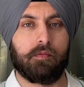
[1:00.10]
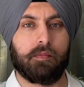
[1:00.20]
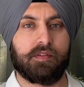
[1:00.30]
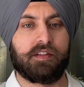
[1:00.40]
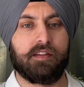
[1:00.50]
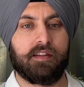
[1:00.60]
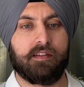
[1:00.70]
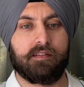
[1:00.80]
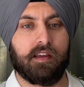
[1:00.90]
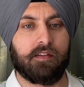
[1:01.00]
to remember 3
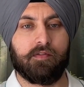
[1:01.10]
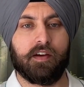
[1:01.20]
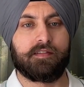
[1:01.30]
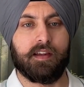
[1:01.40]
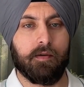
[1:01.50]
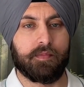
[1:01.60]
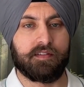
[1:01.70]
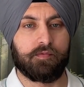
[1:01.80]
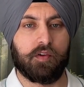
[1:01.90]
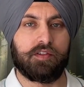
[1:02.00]
things, and the first step is
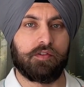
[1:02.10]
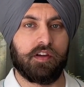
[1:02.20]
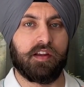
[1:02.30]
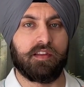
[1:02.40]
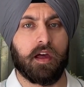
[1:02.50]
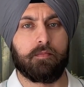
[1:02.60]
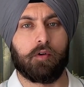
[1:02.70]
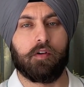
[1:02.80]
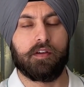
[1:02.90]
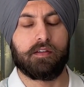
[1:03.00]
what you did in that
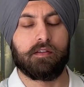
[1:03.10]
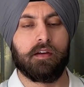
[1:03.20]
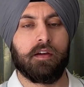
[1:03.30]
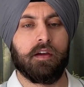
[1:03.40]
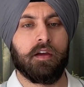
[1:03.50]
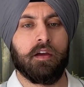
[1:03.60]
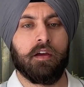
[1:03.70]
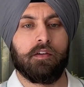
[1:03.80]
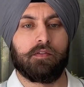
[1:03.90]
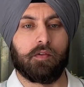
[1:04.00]
project.
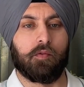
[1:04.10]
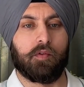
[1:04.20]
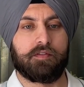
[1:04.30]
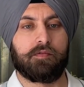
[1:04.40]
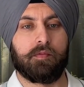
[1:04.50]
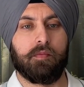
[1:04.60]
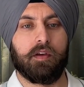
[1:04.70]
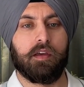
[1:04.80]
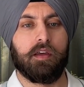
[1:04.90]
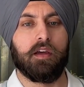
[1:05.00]
So first would
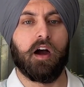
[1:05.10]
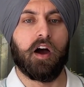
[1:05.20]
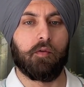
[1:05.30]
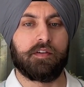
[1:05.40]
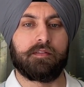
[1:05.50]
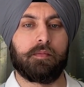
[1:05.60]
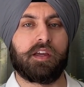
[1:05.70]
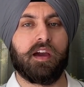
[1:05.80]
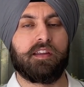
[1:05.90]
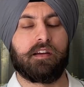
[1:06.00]
be I was the
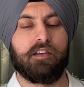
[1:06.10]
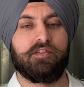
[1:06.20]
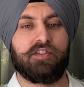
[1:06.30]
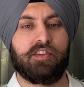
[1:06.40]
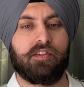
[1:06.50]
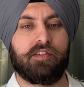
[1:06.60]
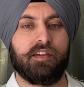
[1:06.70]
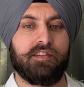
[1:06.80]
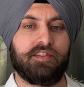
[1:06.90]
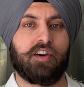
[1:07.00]
mechanical engineer
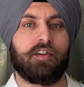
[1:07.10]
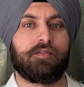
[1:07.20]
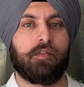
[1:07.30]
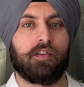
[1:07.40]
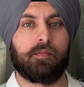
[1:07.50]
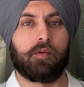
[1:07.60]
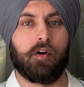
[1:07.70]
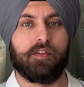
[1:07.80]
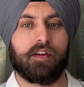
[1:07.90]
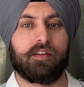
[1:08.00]
in charge for the
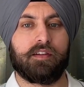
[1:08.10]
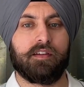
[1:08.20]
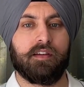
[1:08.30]
project,